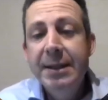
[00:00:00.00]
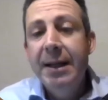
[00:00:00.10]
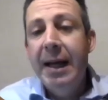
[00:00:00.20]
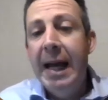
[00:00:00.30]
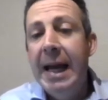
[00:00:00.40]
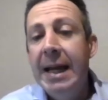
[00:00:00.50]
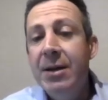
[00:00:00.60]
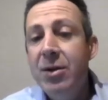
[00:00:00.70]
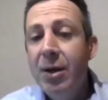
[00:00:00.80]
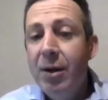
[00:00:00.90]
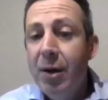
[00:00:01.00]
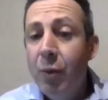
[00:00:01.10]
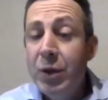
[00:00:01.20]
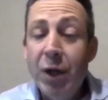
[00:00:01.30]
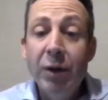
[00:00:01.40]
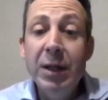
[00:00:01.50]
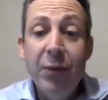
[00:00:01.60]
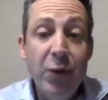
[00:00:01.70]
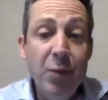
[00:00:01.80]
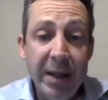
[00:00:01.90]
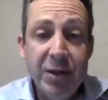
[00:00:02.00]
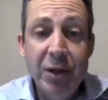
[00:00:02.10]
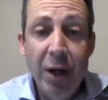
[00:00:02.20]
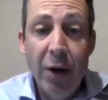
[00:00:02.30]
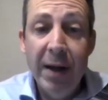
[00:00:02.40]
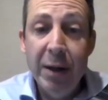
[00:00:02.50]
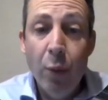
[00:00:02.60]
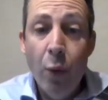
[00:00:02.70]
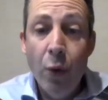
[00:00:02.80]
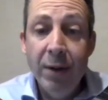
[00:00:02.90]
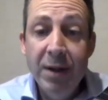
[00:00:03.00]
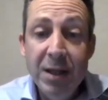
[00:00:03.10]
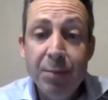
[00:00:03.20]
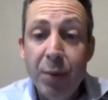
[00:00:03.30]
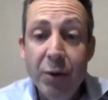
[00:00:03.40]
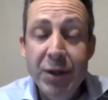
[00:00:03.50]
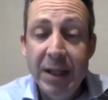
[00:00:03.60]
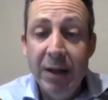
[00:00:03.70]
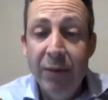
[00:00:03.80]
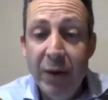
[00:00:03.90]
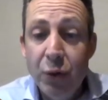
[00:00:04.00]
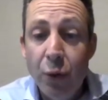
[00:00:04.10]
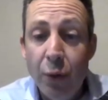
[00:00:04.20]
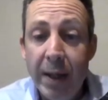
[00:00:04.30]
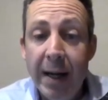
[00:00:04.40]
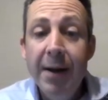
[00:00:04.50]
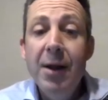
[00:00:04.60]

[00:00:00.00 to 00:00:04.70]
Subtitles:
and it was only a few months ago they awarded this project in Victoria